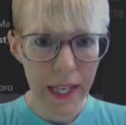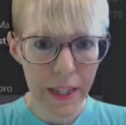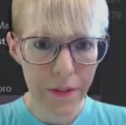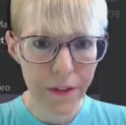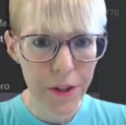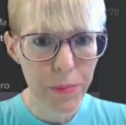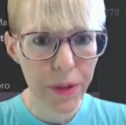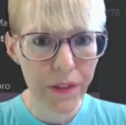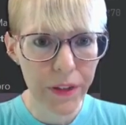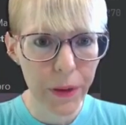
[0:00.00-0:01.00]
In the first
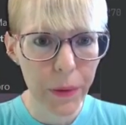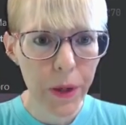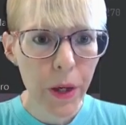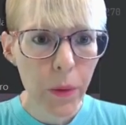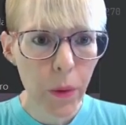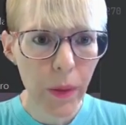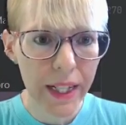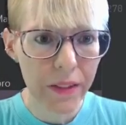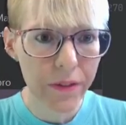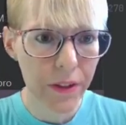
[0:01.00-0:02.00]
preview, we're
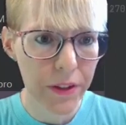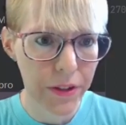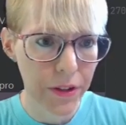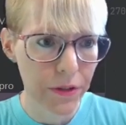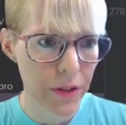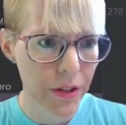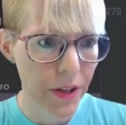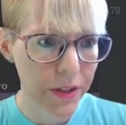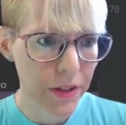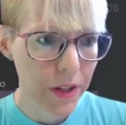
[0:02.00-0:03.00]
waiting for our search
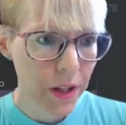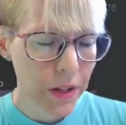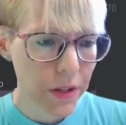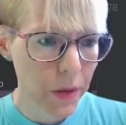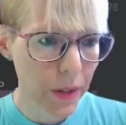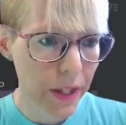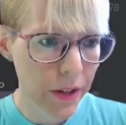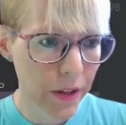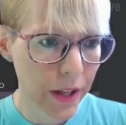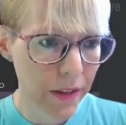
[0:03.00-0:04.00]
results. So
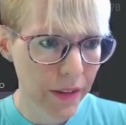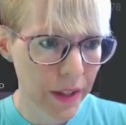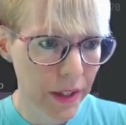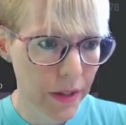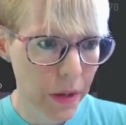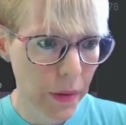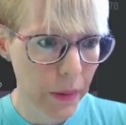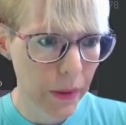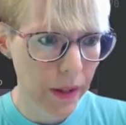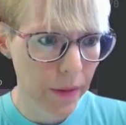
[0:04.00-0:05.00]
here, everything is
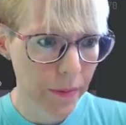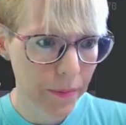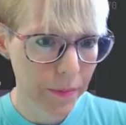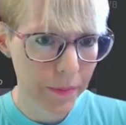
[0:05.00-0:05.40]
going well.